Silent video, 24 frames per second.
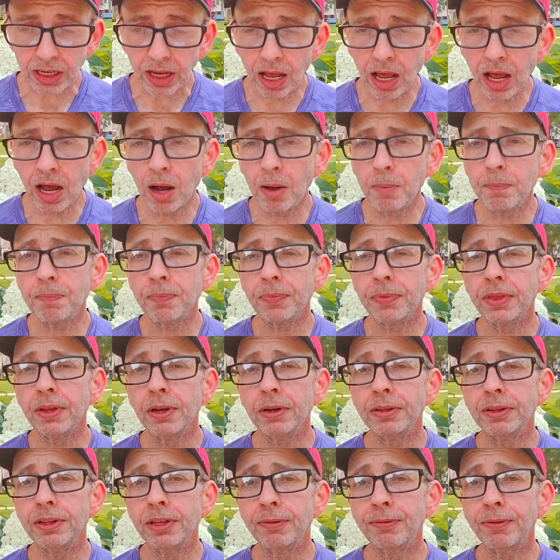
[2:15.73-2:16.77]

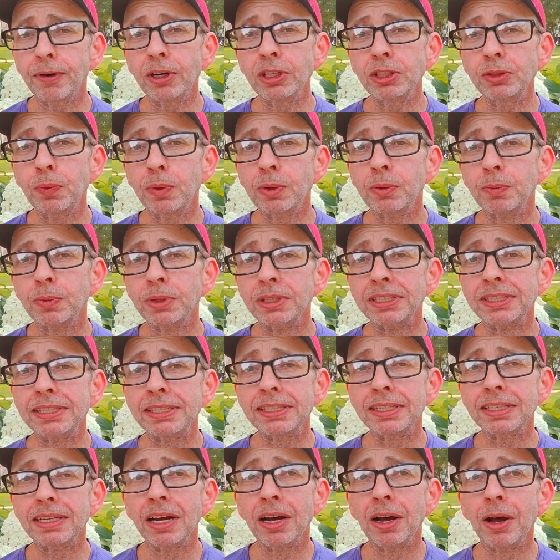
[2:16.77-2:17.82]
the first one
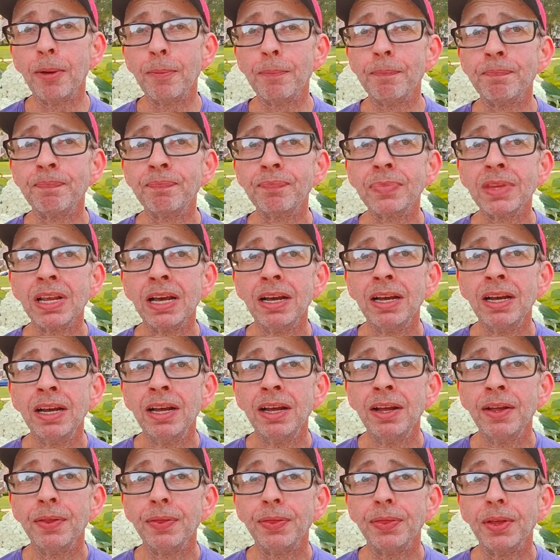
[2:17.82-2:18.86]
was,
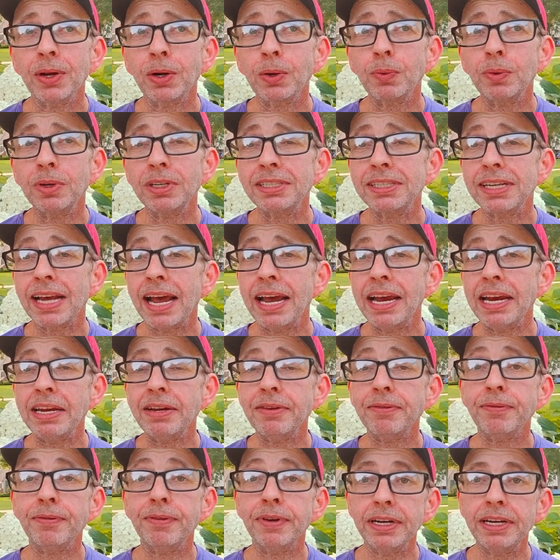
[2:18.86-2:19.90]
there was
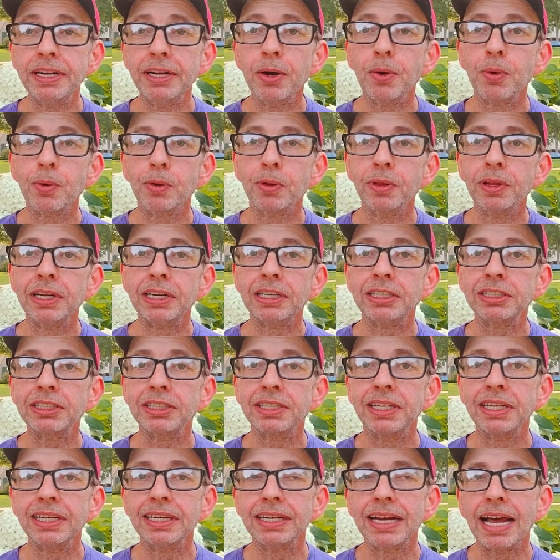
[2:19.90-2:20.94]
a video
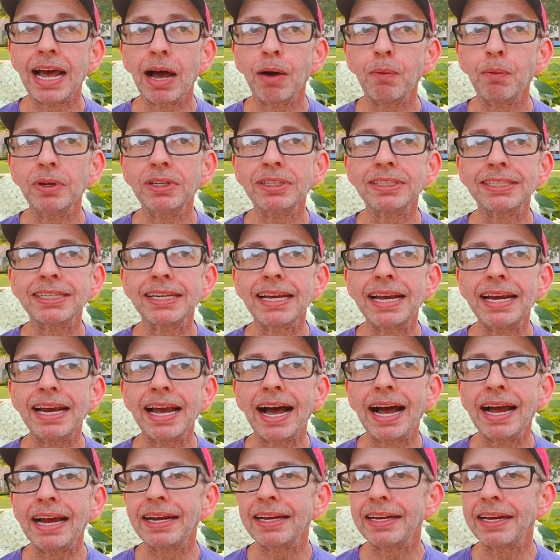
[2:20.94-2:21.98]
glitch that I wouldn't say
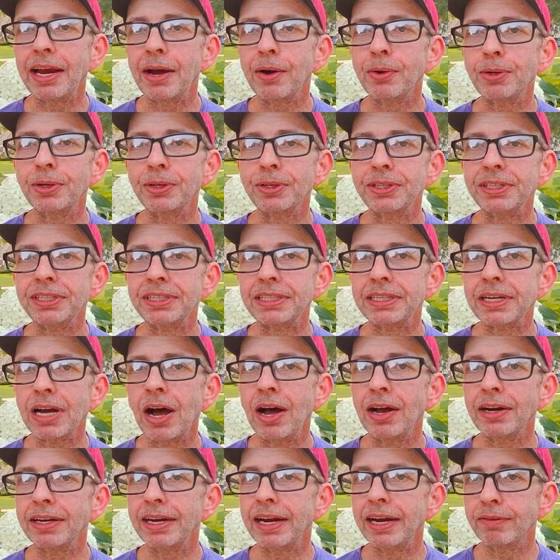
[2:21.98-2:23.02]
I encountered it
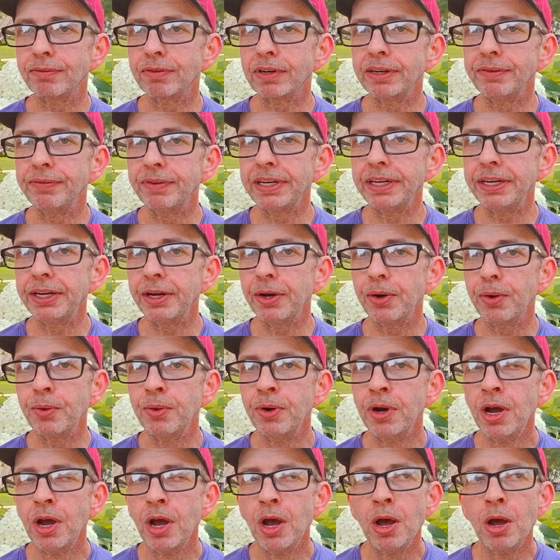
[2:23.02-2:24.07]
on every
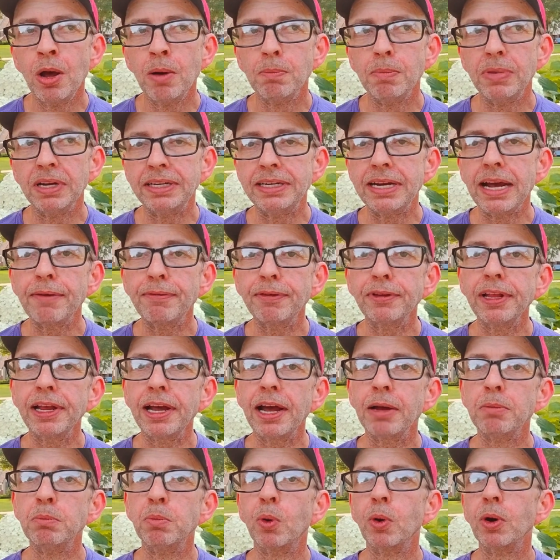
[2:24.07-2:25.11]
video, but
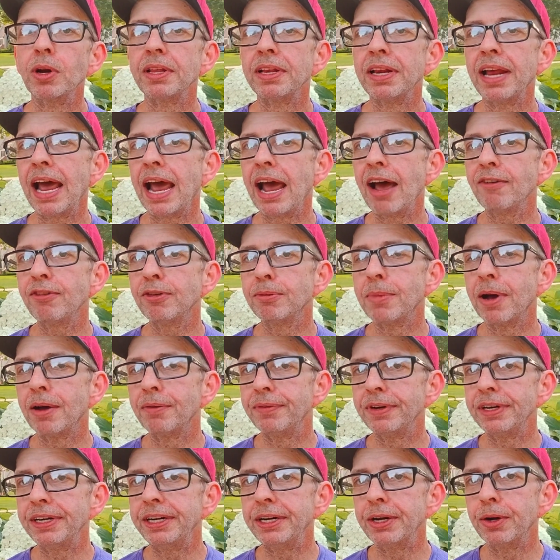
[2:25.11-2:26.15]
definitely on more than half of my
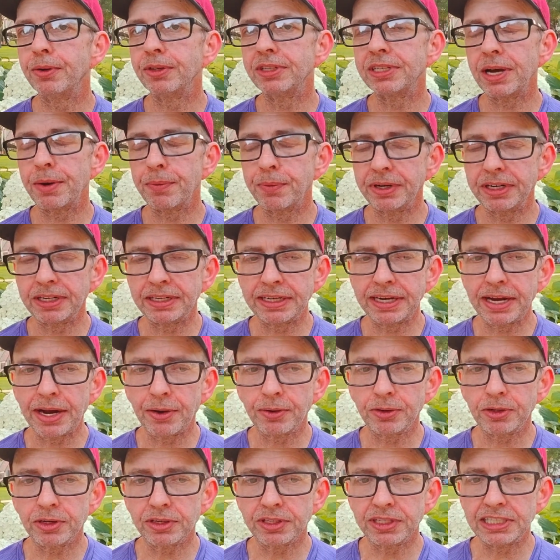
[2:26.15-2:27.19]
videos, I would
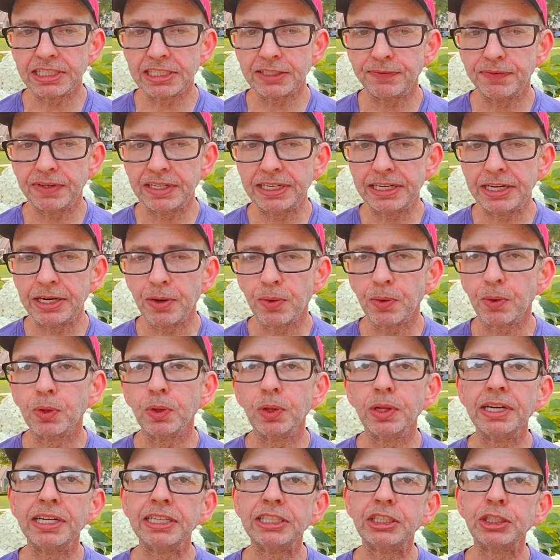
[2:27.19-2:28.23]
encounter this video
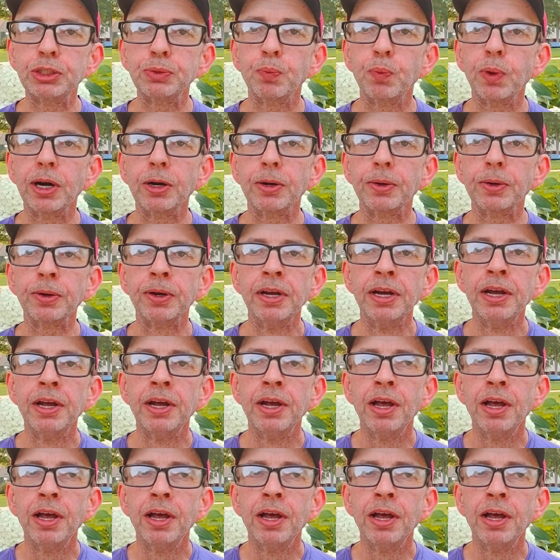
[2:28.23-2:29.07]
glitch where